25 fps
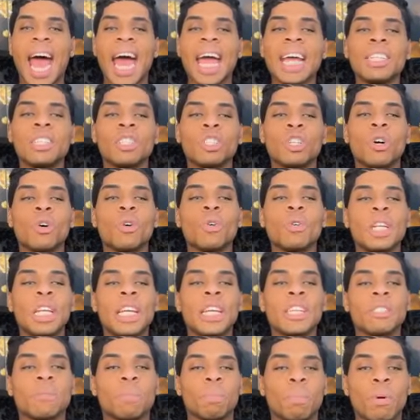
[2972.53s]
I
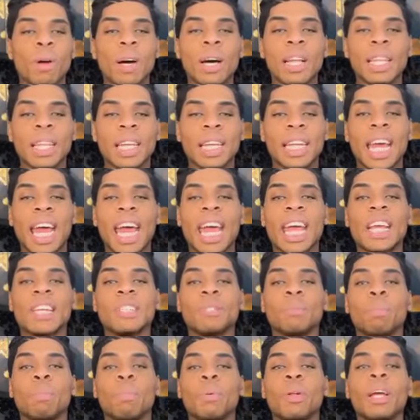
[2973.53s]
told his brother that
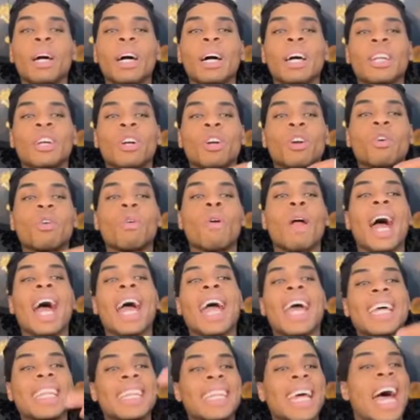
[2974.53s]
his blood
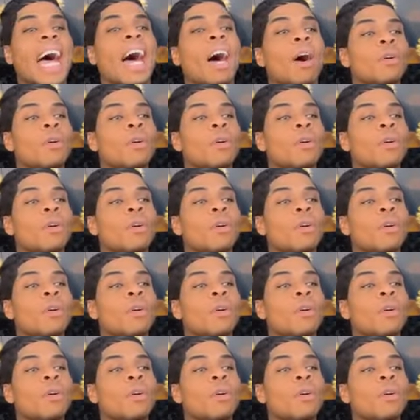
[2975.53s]
cried